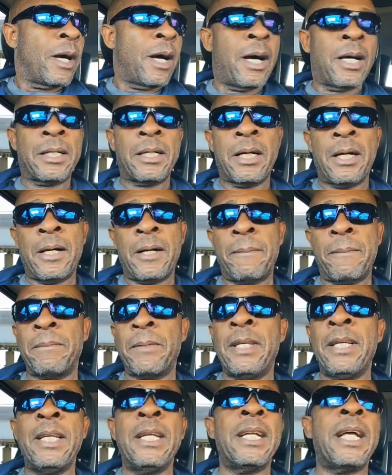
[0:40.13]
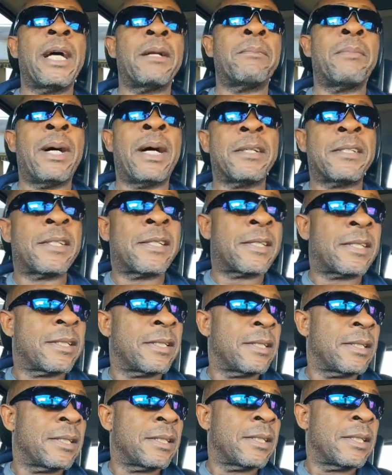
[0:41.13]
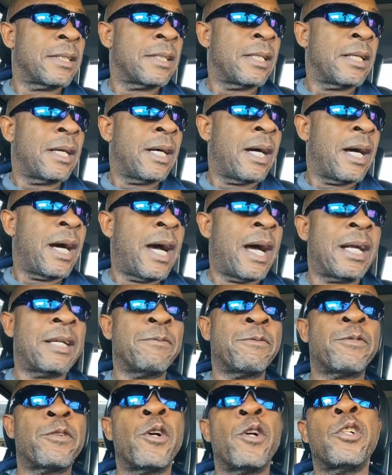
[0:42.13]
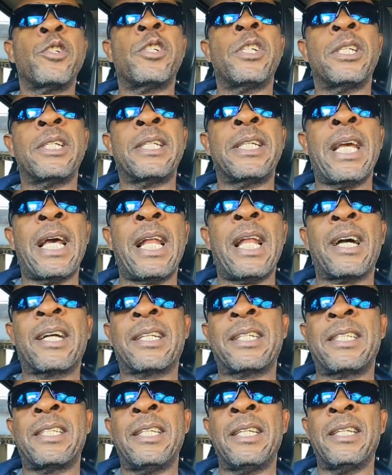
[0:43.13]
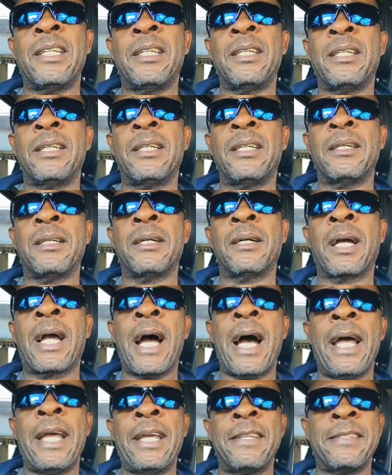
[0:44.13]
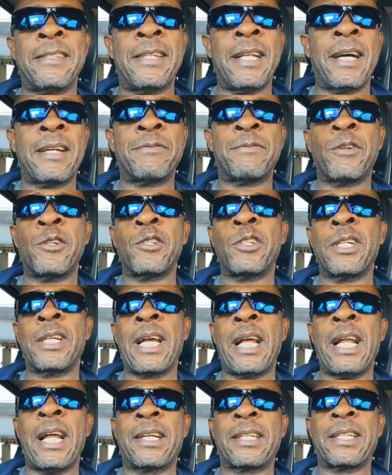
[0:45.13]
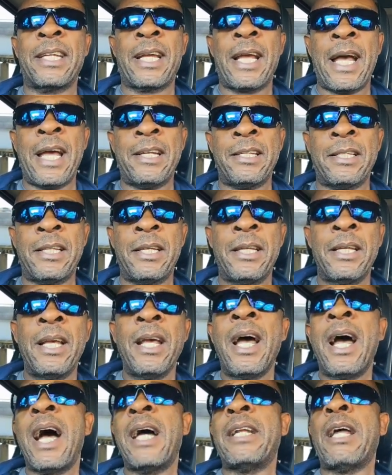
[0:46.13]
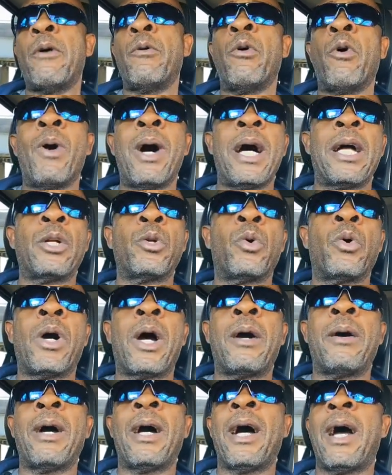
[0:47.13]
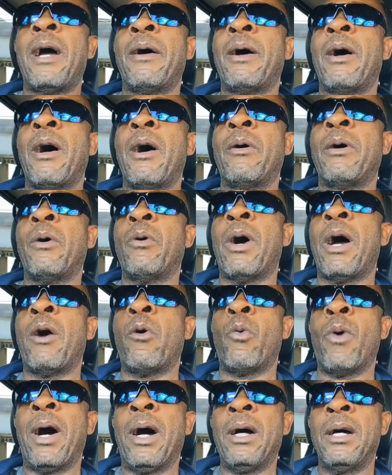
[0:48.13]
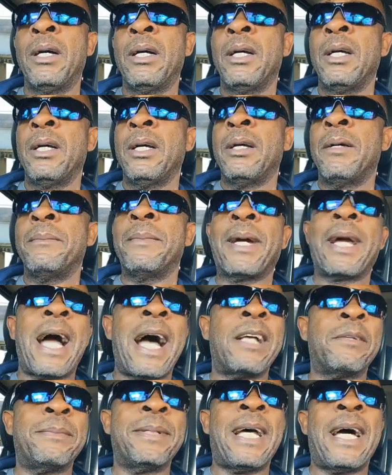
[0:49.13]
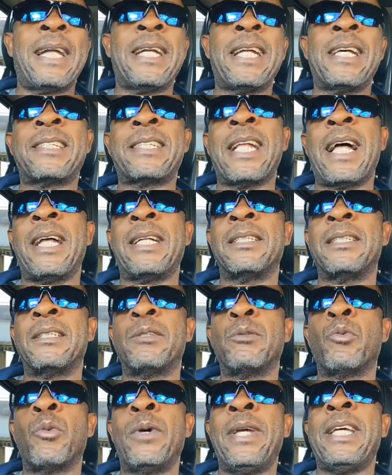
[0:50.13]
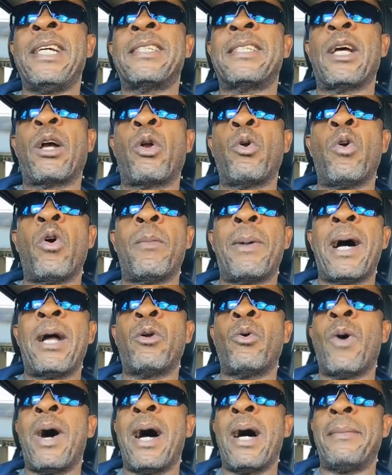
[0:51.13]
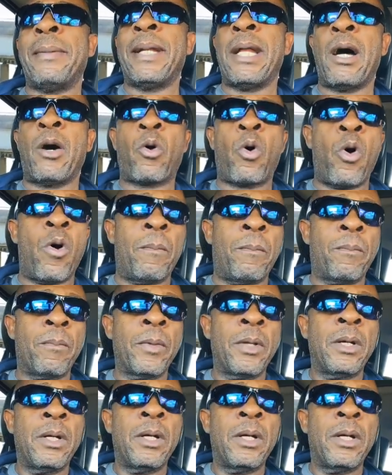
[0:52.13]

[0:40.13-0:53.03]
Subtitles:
Elon Musk and Virgin Galactic guys. That Virgin Galactic guys. And that we want to do our what? Because me not understand. We hear say global warming a come.